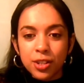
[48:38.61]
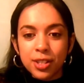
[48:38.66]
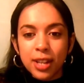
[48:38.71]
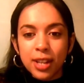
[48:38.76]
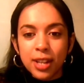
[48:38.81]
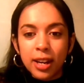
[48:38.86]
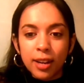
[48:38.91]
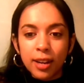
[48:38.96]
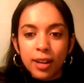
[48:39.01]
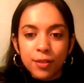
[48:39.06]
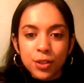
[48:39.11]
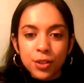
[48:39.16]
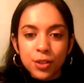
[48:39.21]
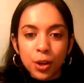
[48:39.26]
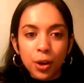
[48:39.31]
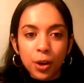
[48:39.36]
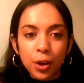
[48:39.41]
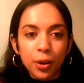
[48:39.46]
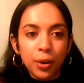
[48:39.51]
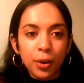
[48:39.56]
And if
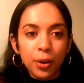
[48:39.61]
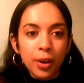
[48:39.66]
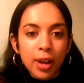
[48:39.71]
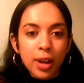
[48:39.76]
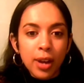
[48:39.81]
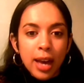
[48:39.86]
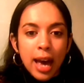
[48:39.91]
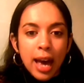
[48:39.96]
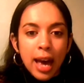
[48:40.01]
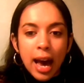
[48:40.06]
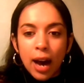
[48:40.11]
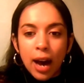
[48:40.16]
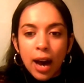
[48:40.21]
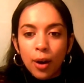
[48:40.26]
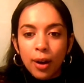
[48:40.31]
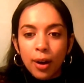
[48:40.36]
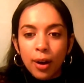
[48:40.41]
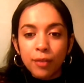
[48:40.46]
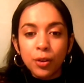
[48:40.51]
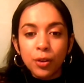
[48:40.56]
so, how
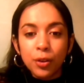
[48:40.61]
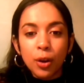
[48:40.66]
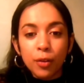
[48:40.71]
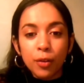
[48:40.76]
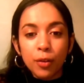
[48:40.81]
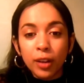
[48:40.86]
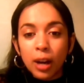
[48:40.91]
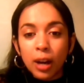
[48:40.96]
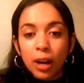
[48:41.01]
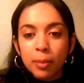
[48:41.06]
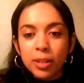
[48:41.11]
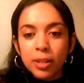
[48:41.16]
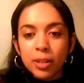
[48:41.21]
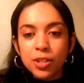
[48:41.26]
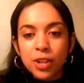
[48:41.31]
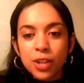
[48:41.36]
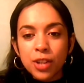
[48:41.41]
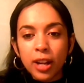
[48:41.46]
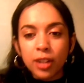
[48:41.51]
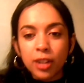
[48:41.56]
have you overcome these
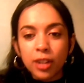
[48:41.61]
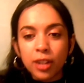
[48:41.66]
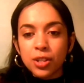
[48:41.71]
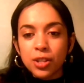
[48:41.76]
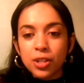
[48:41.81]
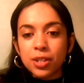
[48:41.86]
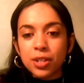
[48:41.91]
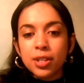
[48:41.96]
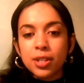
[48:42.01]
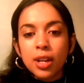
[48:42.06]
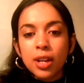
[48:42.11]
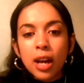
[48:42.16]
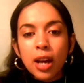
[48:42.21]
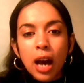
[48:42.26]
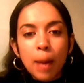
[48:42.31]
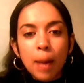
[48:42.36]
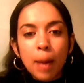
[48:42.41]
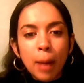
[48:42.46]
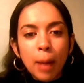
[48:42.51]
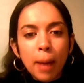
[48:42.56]
challenges? I
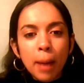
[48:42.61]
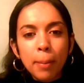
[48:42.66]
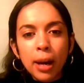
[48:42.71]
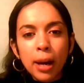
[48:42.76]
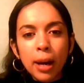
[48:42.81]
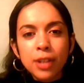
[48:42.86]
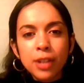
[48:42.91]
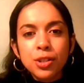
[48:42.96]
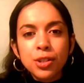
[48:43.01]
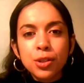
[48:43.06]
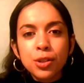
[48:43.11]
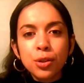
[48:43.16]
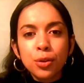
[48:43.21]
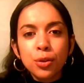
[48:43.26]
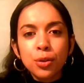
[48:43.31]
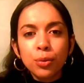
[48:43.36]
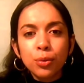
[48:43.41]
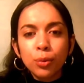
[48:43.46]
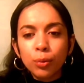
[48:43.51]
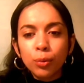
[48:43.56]
might pass to
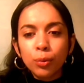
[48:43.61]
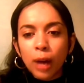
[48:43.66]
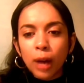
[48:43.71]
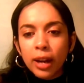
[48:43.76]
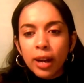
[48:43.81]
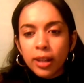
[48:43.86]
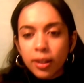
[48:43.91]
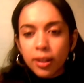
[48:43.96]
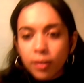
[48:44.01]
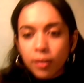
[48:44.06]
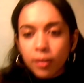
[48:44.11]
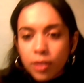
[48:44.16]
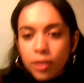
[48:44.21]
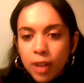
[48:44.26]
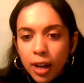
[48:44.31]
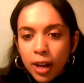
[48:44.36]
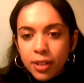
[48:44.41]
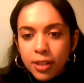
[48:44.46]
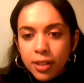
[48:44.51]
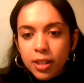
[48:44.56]
Rani to
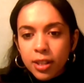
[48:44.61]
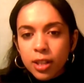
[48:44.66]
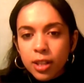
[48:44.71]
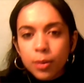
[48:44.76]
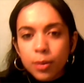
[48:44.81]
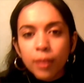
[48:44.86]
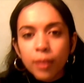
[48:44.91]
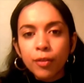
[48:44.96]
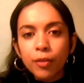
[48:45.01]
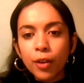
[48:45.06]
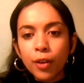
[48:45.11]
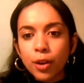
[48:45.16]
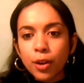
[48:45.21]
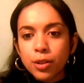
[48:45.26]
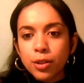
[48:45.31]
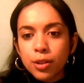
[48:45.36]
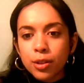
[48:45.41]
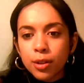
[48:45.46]
answer this one first.